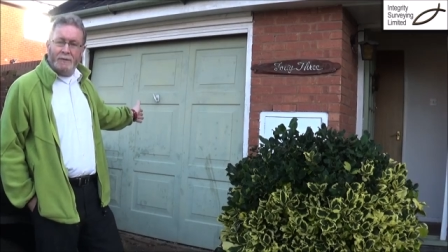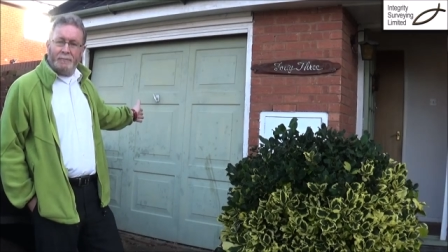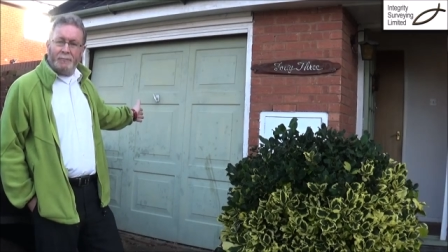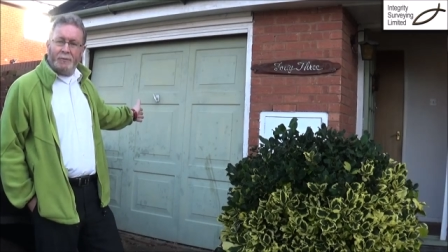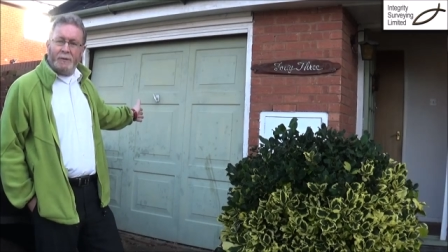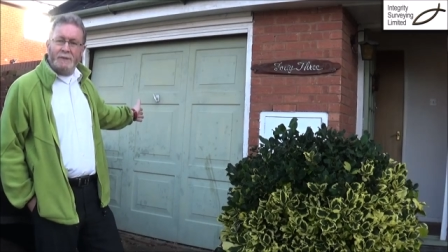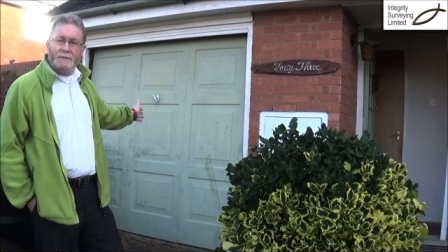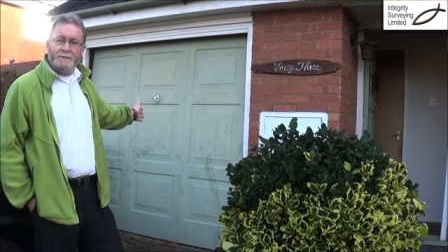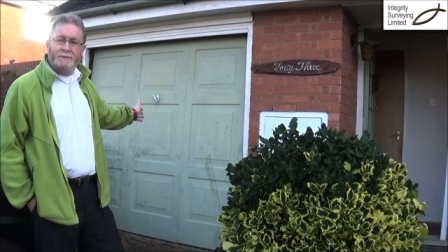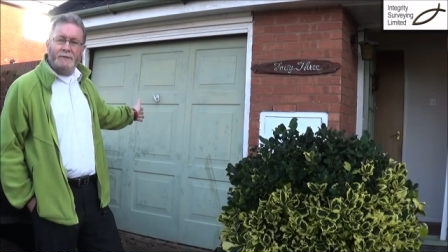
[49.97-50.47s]
the
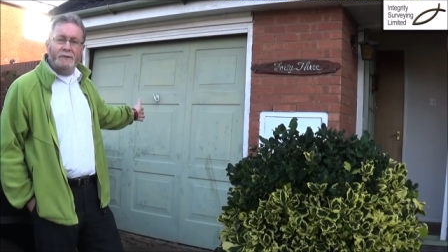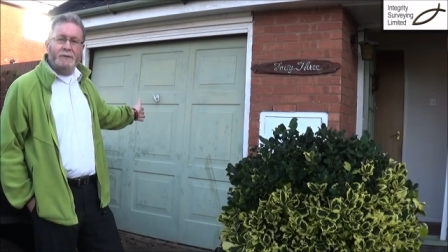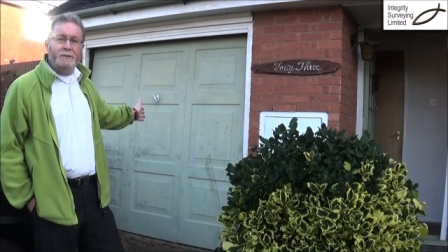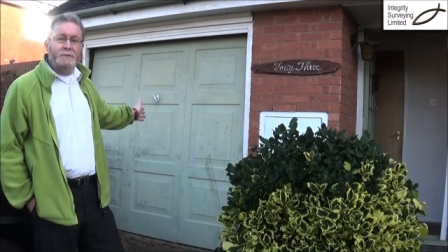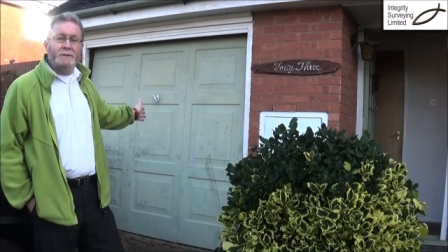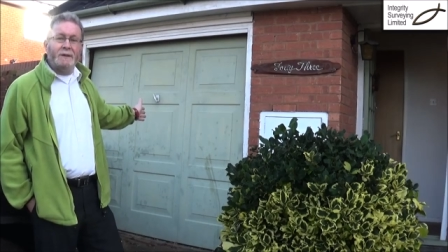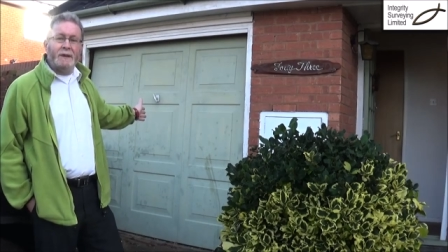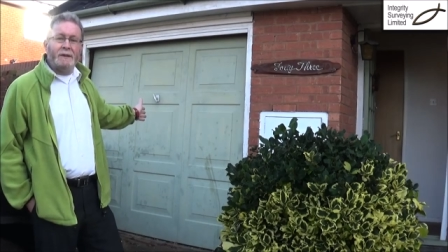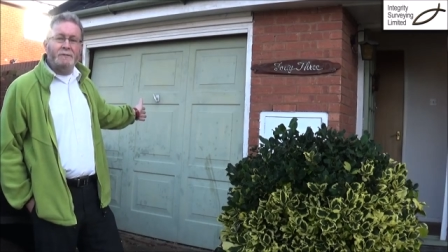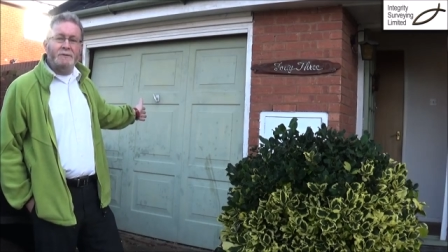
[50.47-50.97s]
price of a
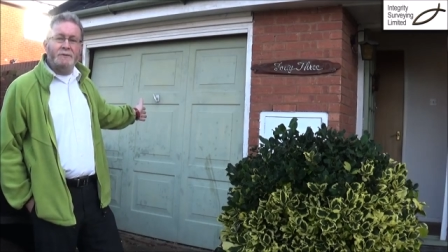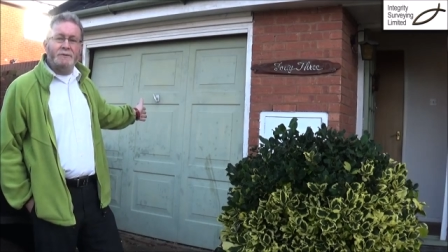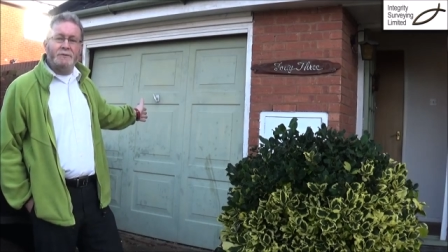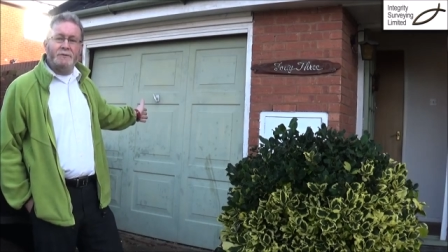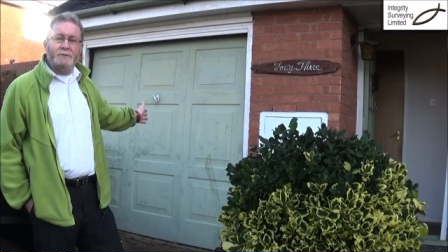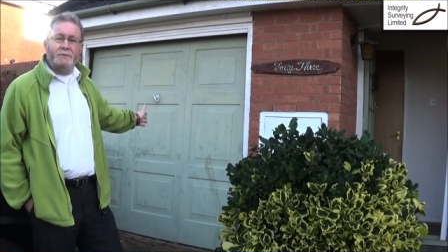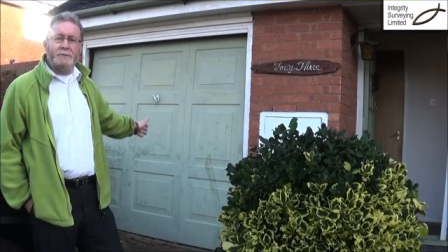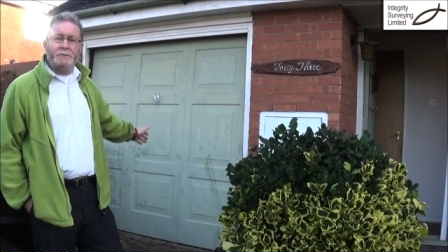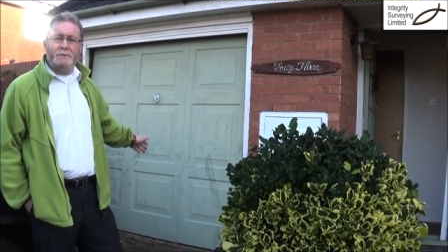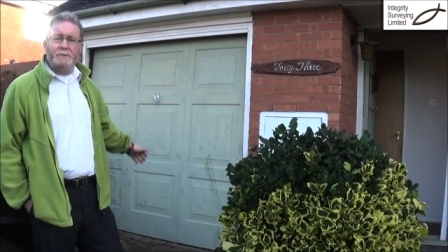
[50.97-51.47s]
new
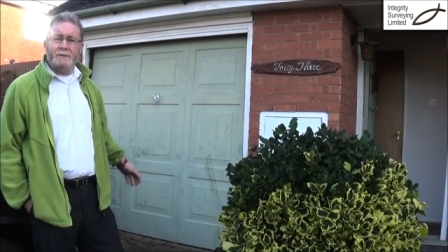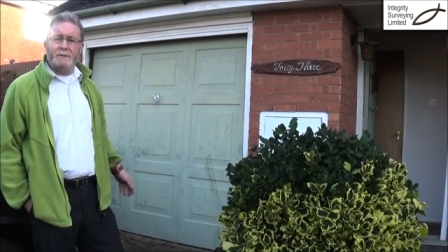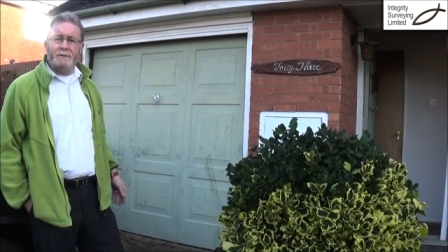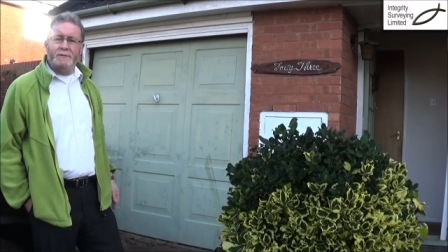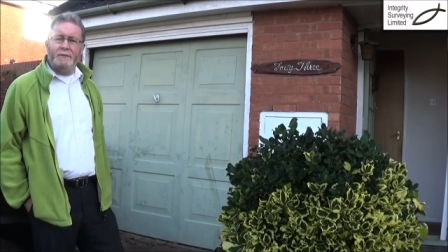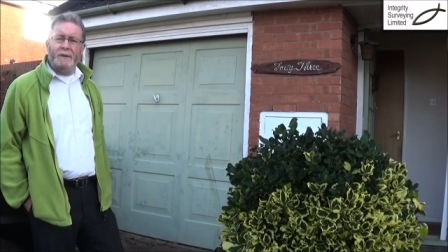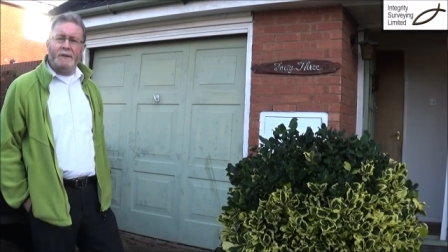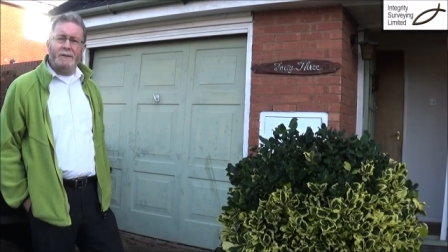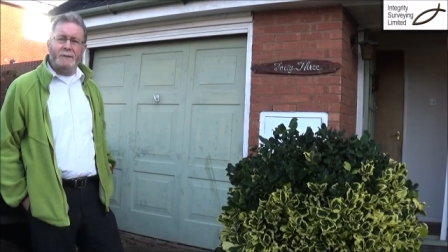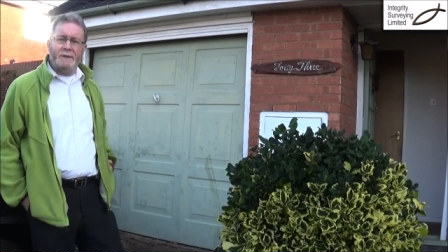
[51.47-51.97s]
garage door
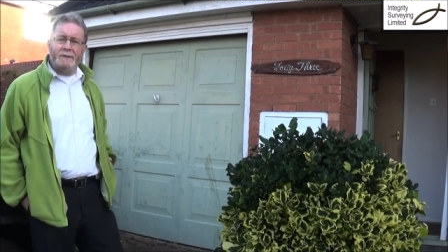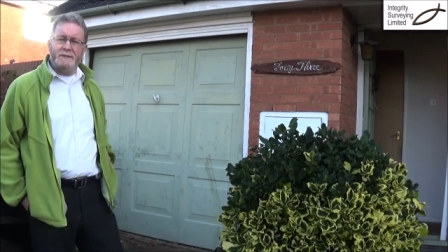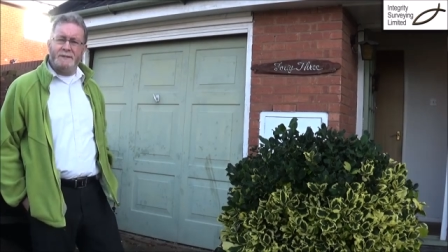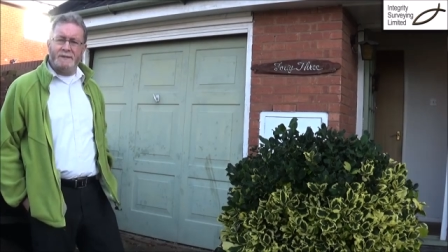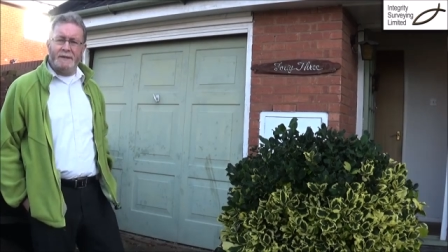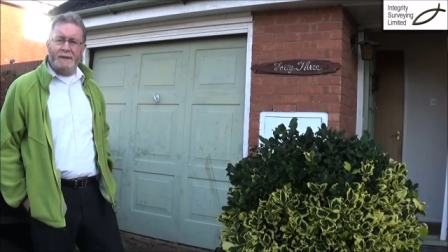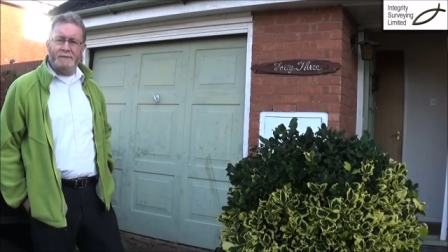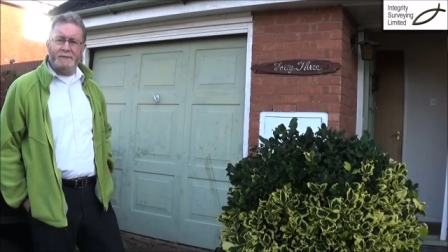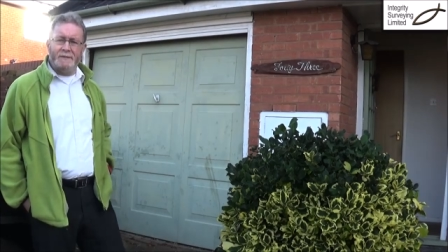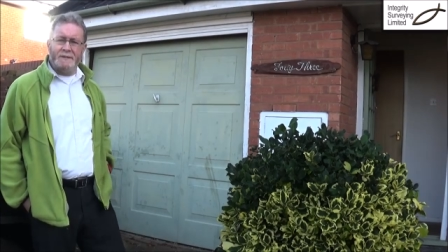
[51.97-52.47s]
is around about
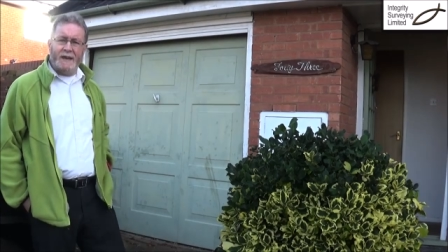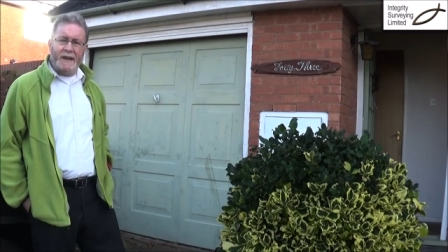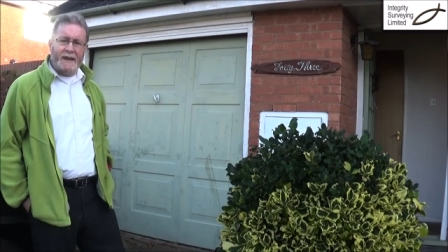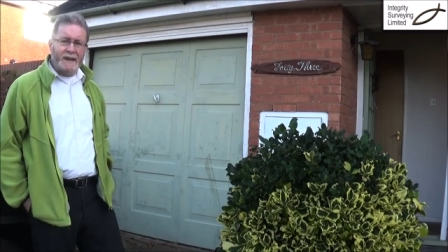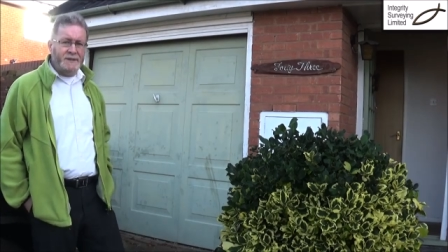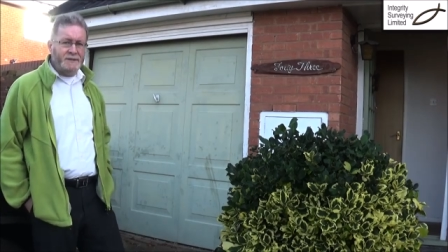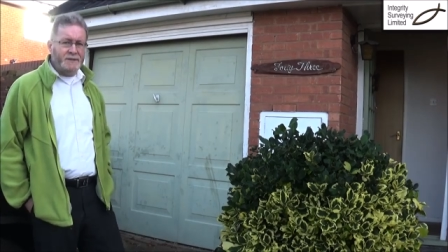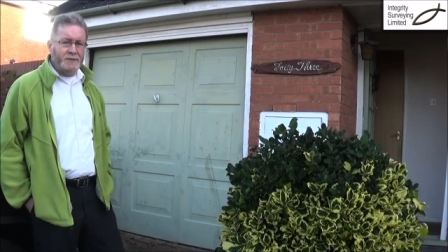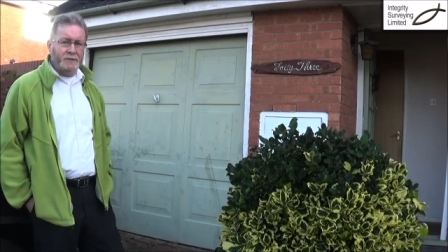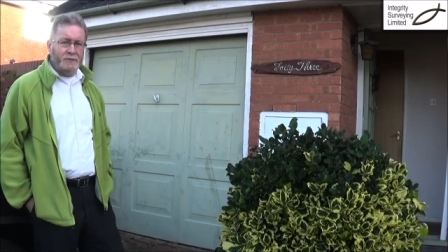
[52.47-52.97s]
£700 to
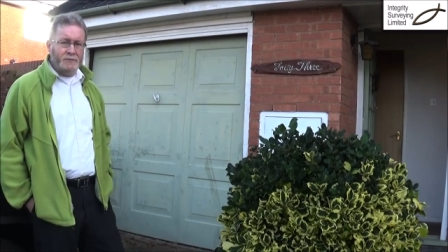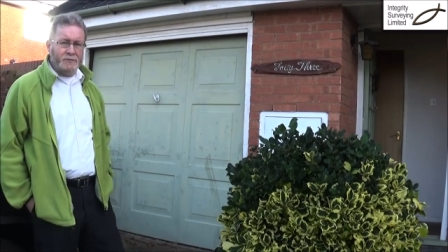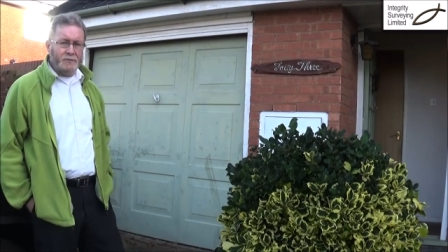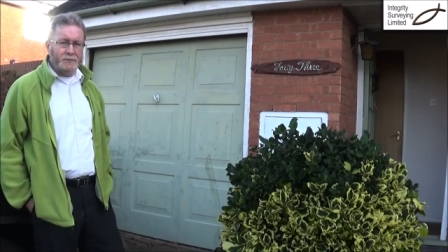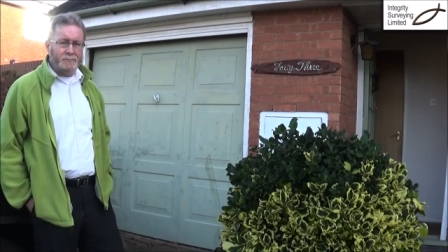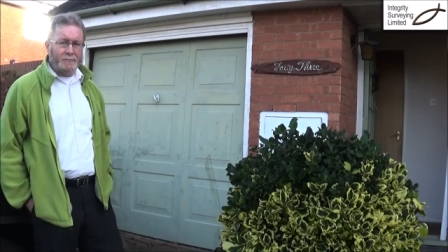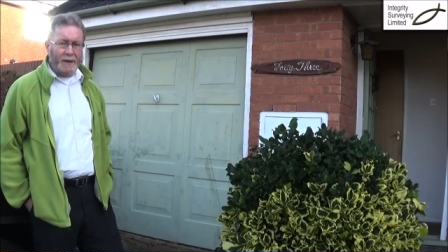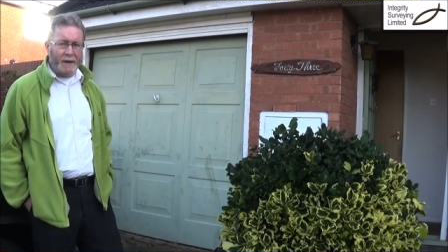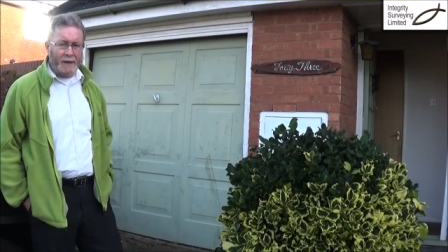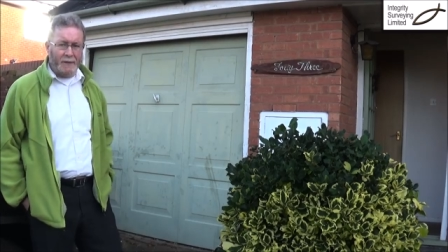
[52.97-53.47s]

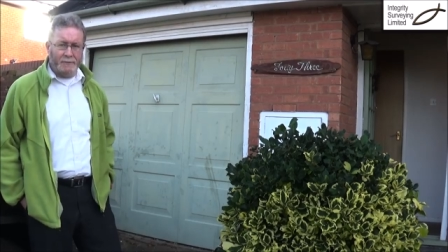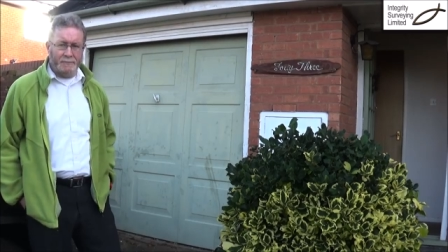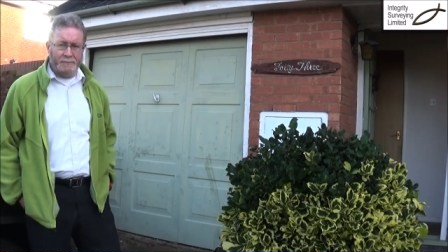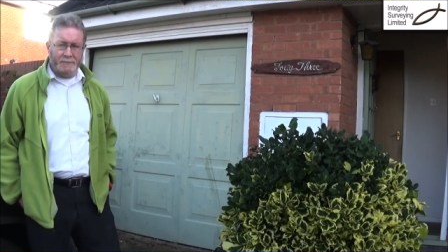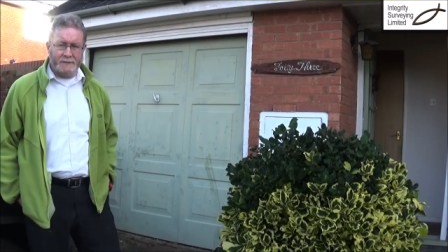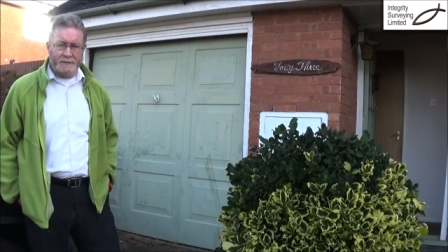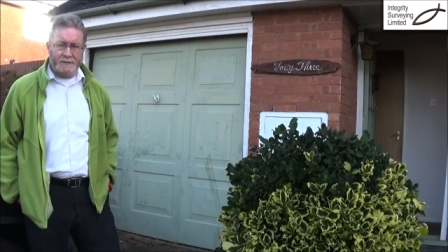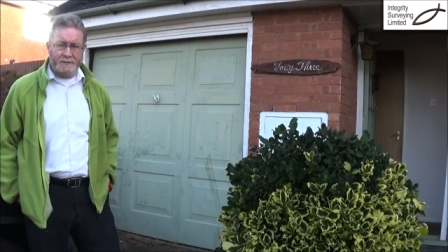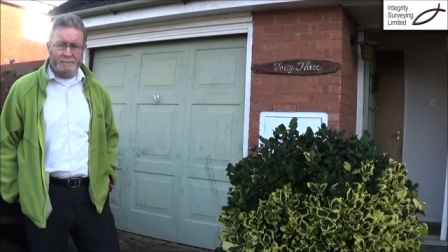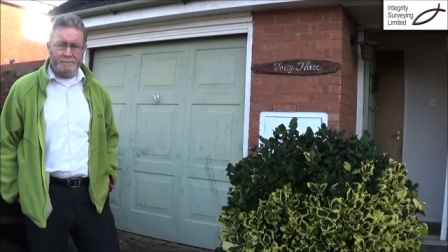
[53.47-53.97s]

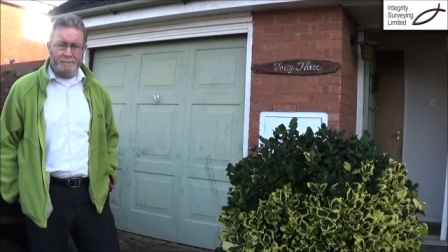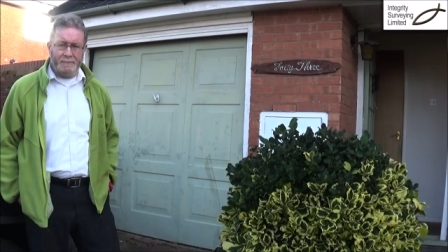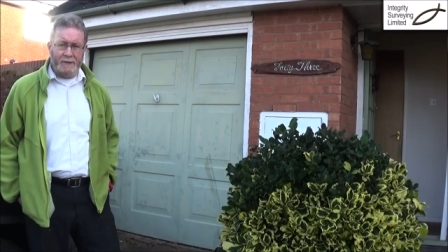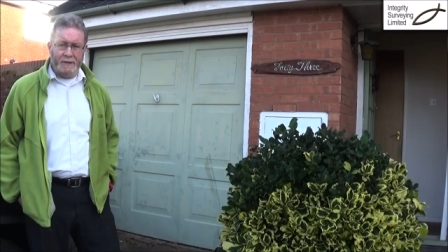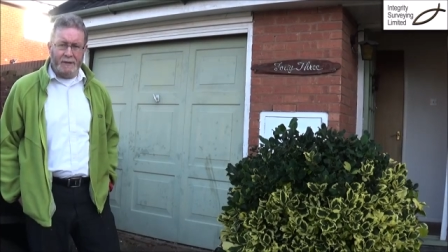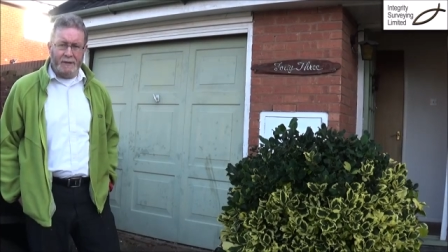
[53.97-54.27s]
£800,